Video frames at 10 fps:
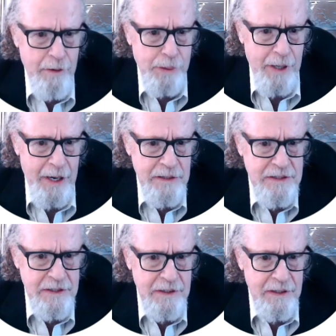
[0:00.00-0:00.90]
plant
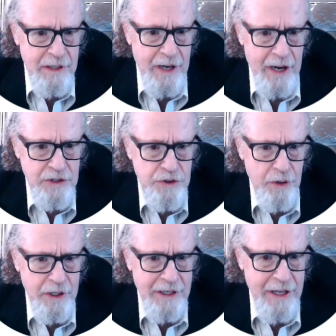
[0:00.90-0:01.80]
at
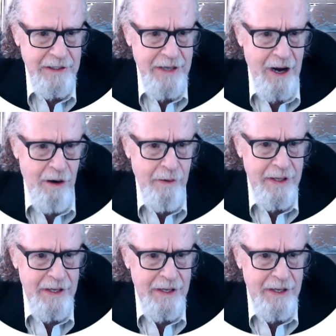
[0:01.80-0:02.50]
Cholla Lake now.